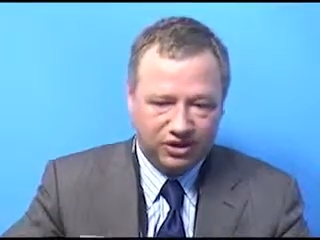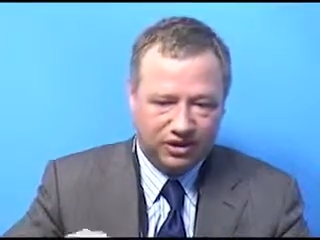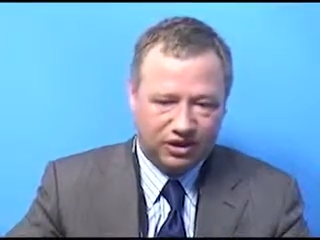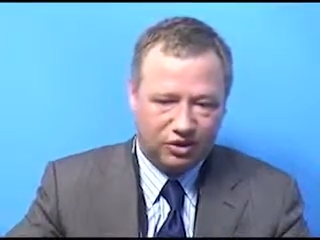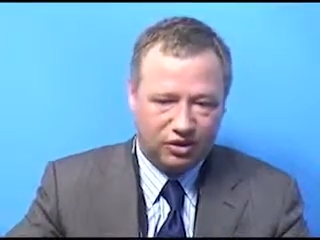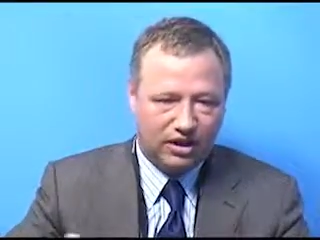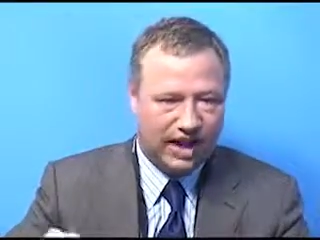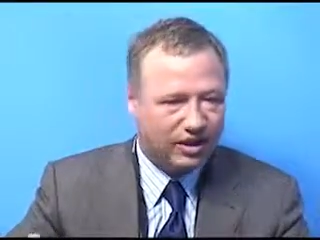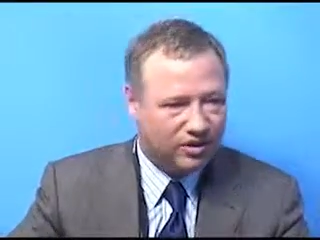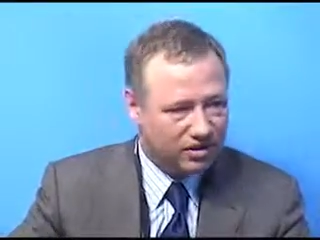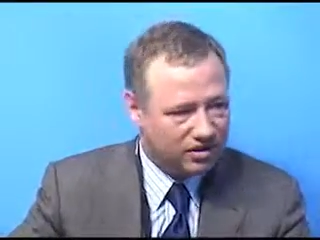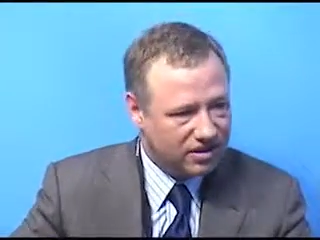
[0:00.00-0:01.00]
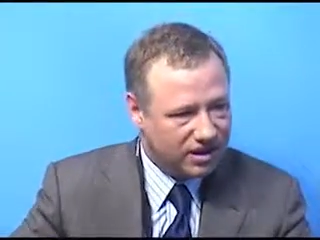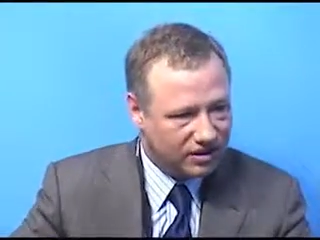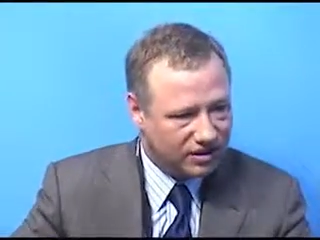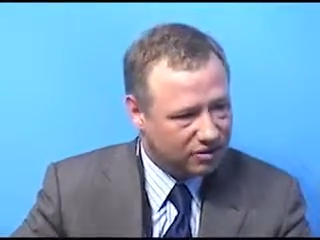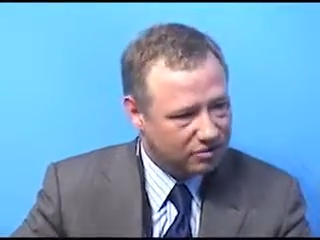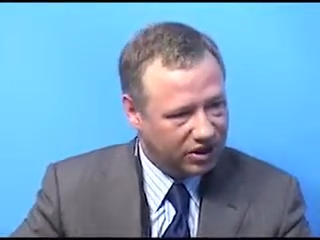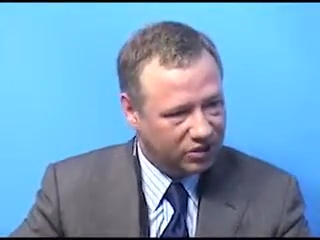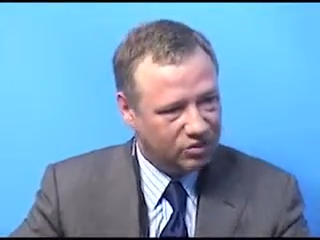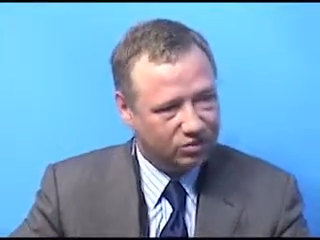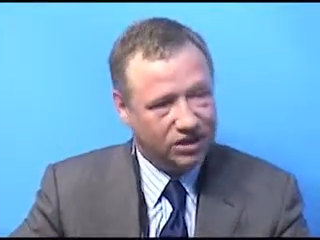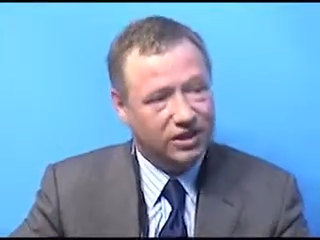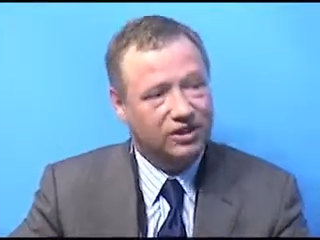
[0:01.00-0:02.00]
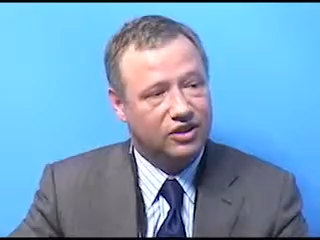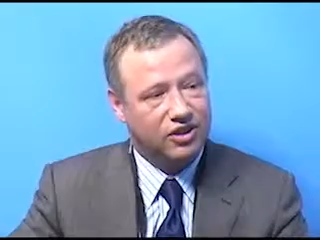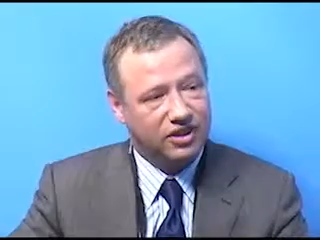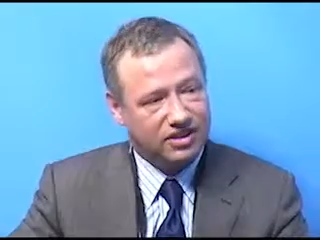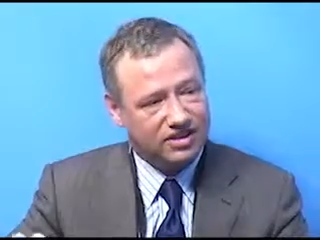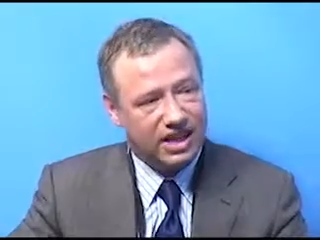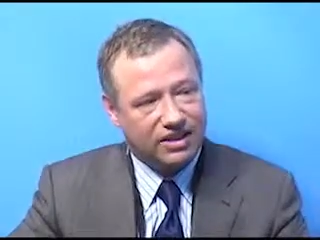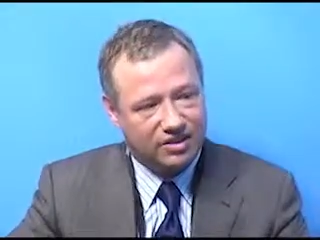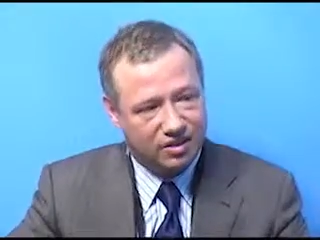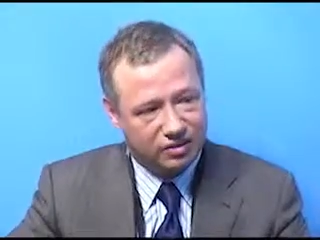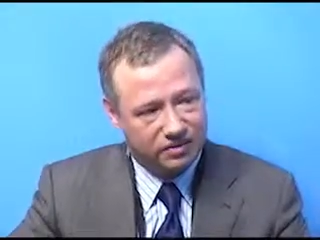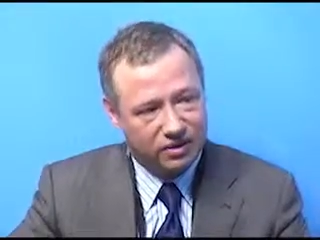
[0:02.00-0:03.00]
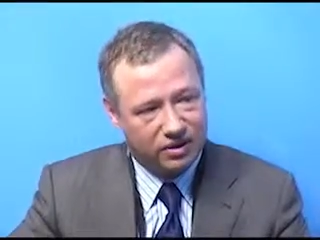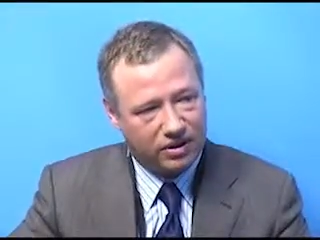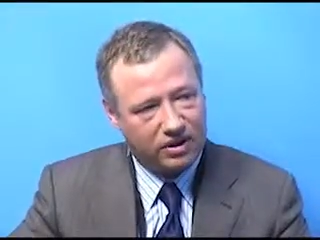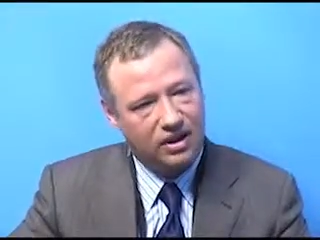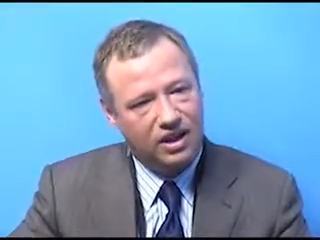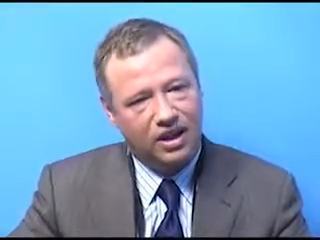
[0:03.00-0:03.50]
the collaterals here we did not assess so far,